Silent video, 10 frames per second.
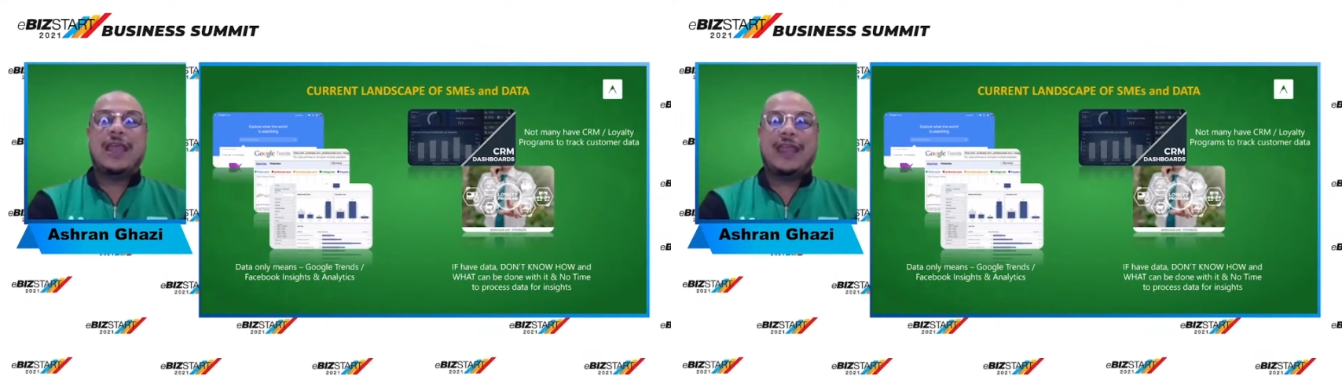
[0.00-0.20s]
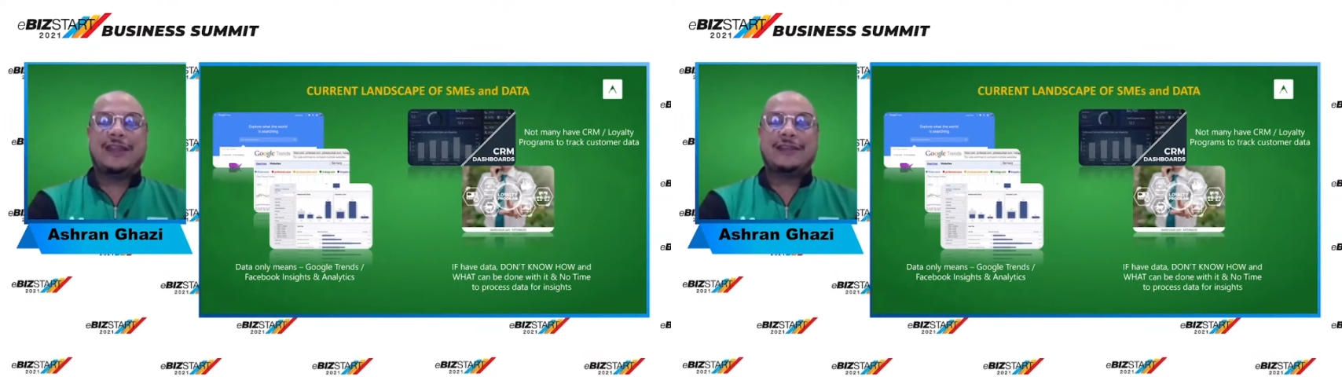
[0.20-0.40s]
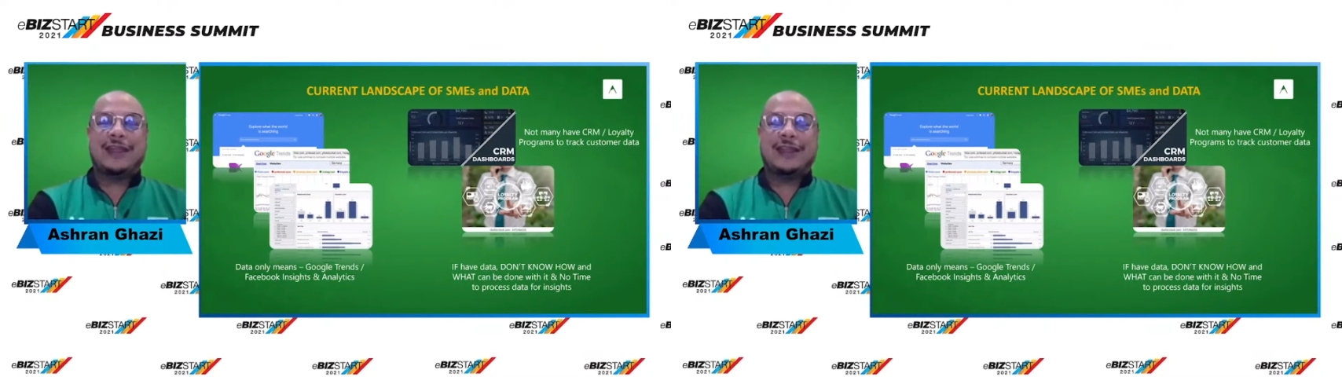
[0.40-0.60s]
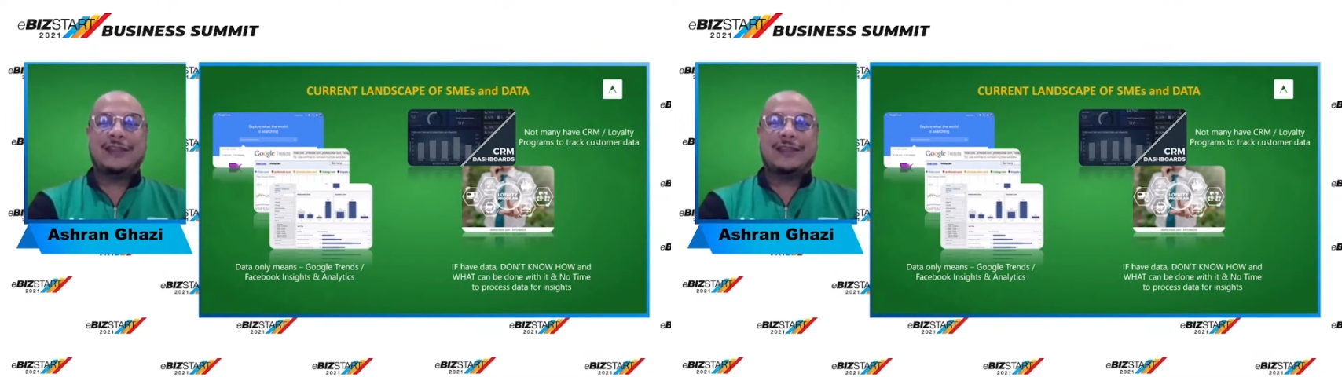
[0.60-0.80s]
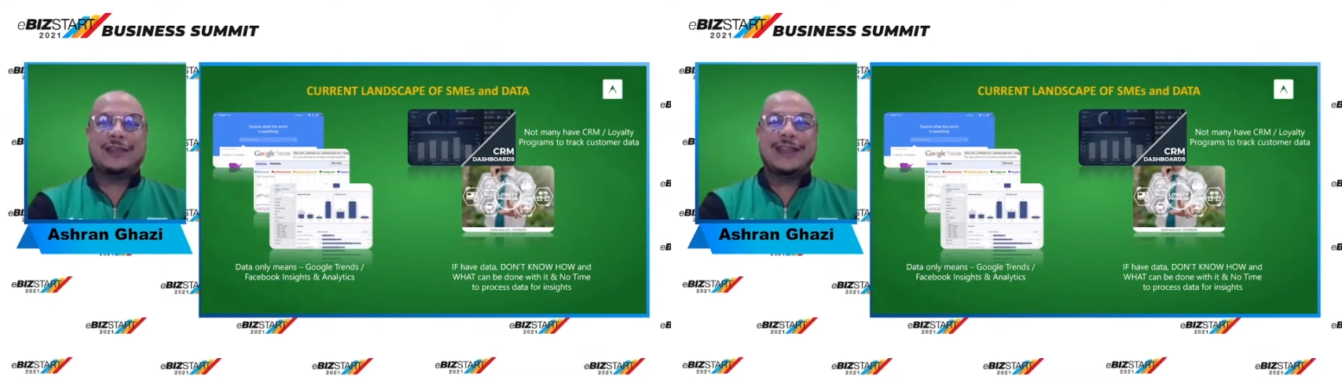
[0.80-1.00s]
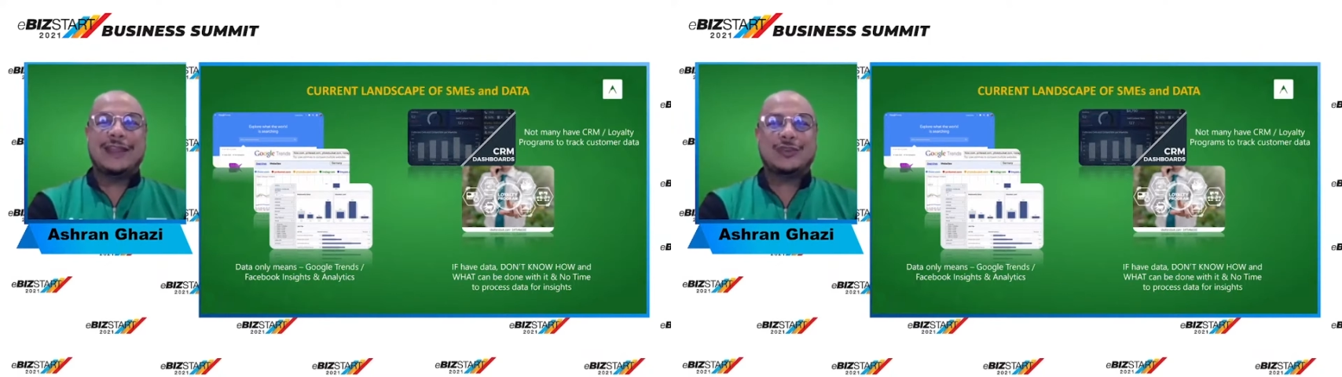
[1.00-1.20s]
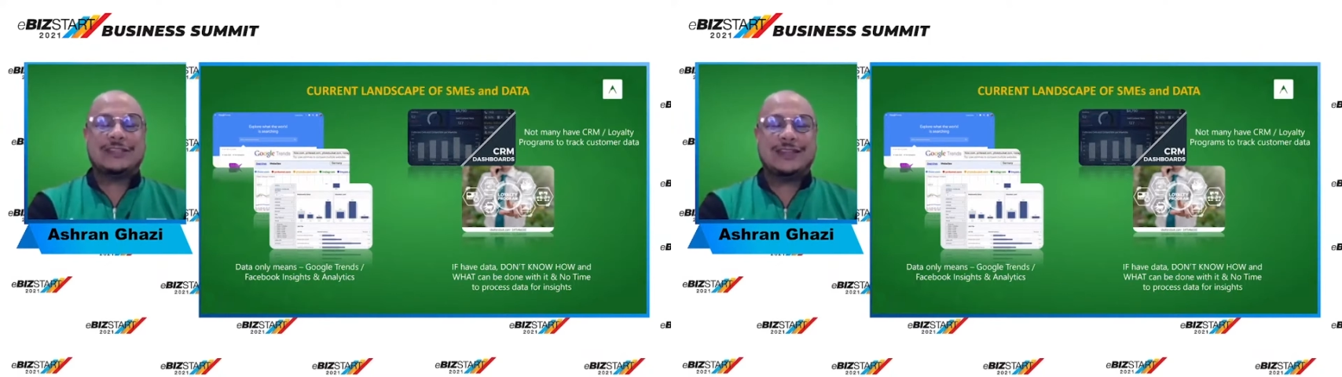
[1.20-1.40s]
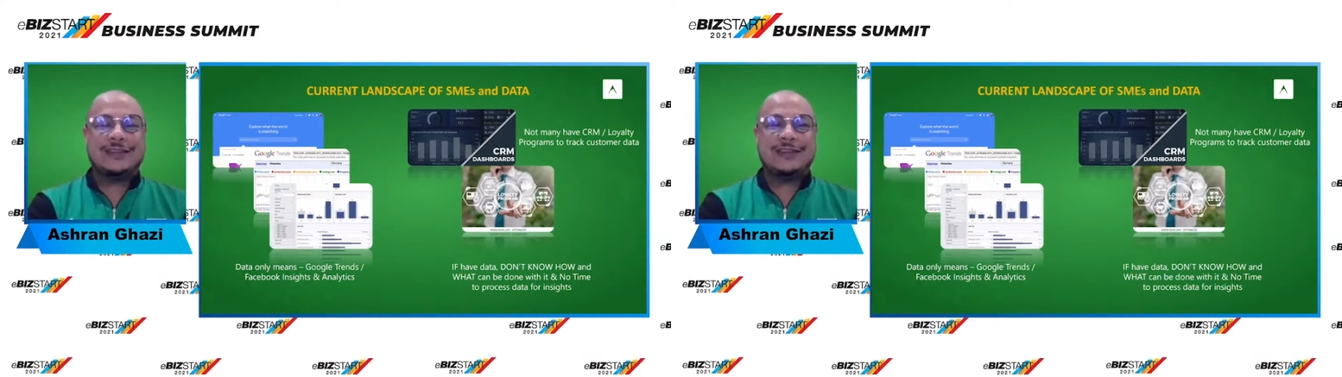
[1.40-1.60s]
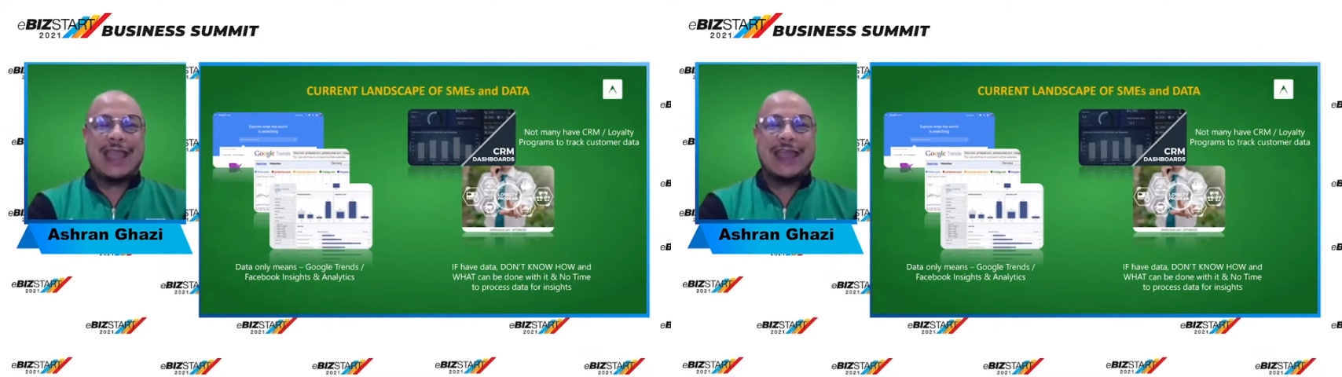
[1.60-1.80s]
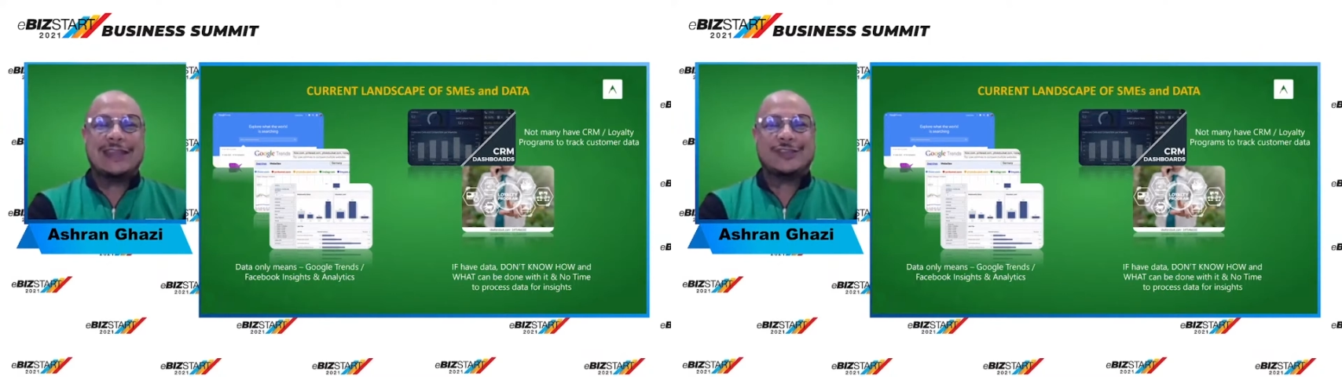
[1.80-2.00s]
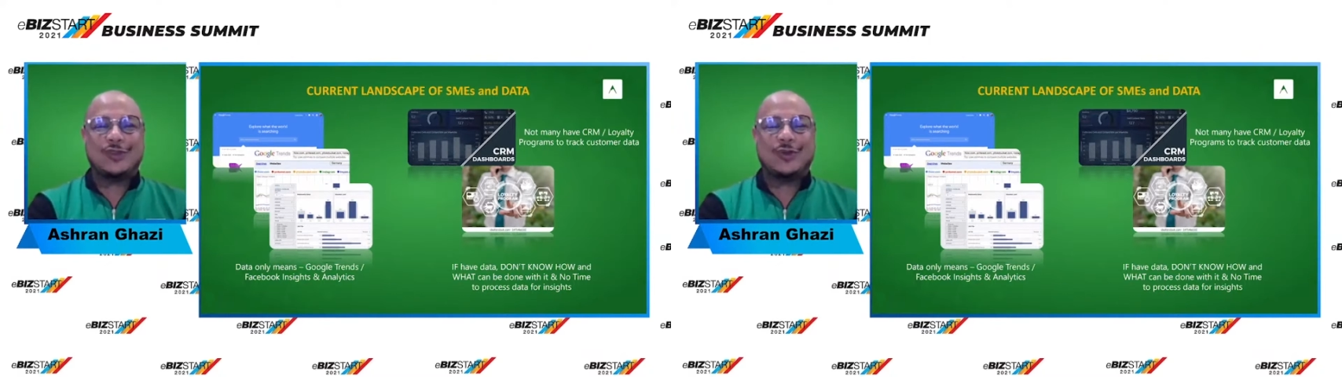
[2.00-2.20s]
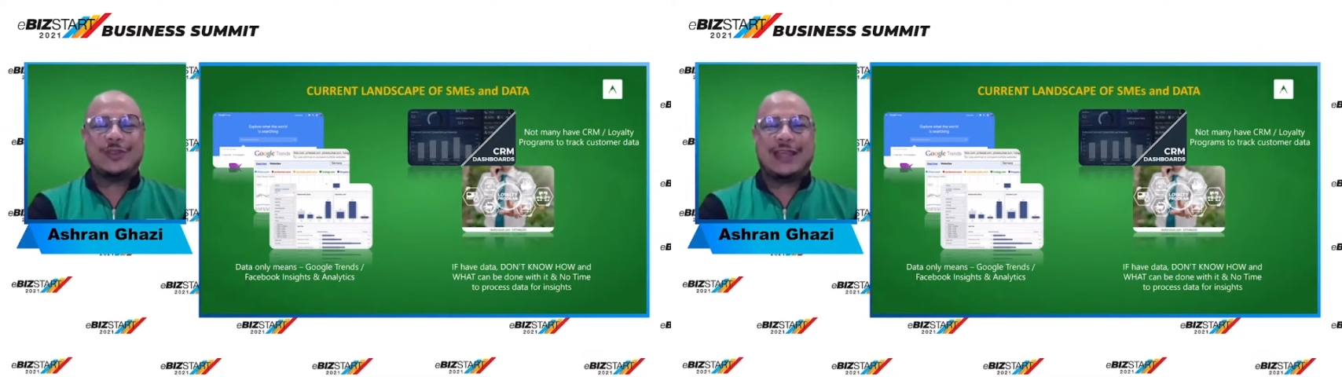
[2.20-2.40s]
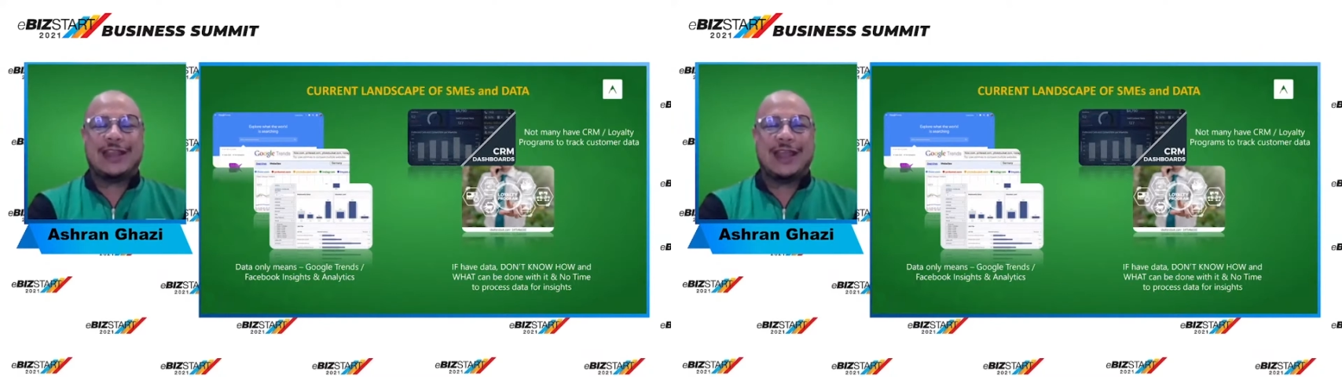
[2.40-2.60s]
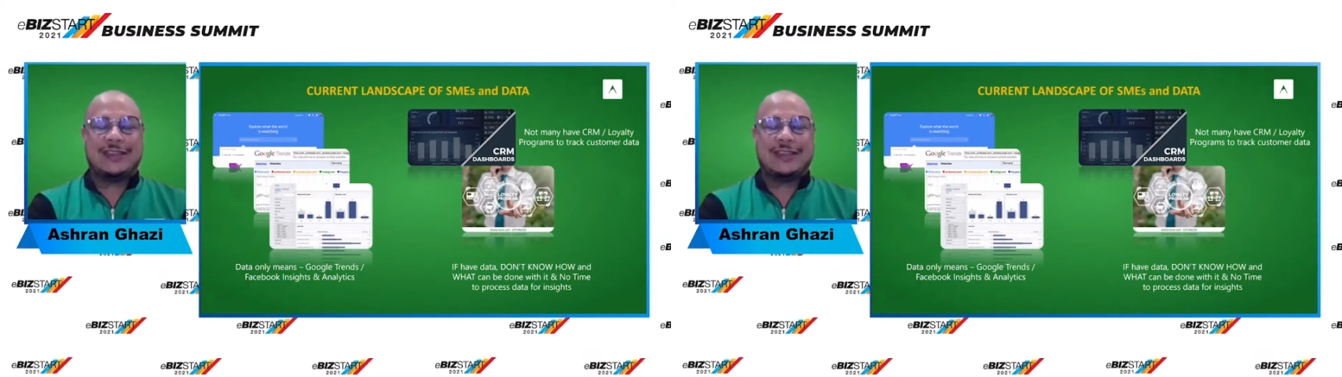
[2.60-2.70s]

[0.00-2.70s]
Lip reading: And the interesting anecdote that